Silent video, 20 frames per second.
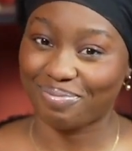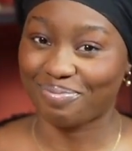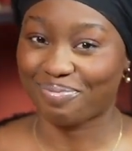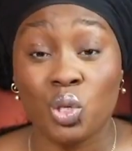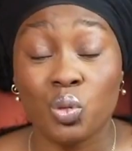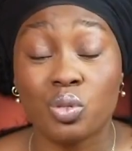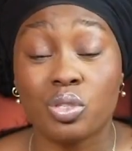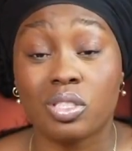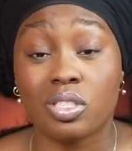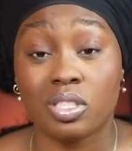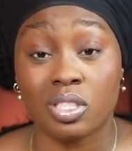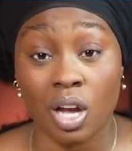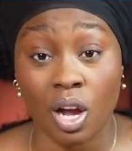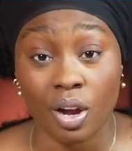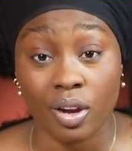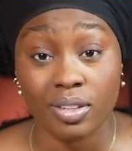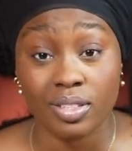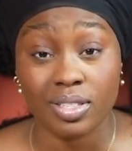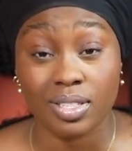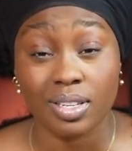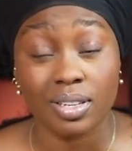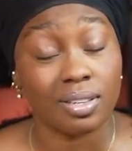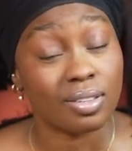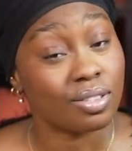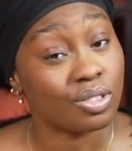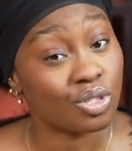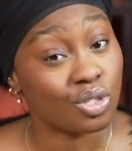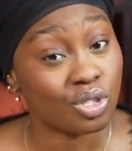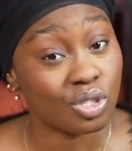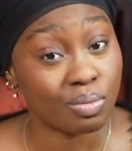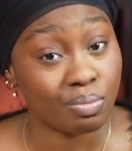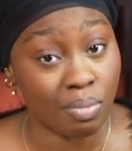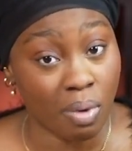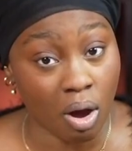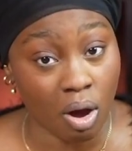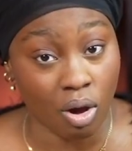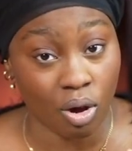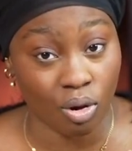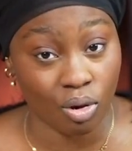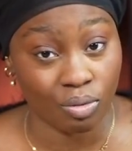You start
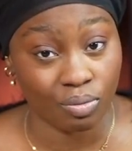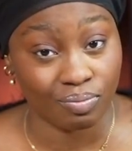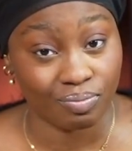small.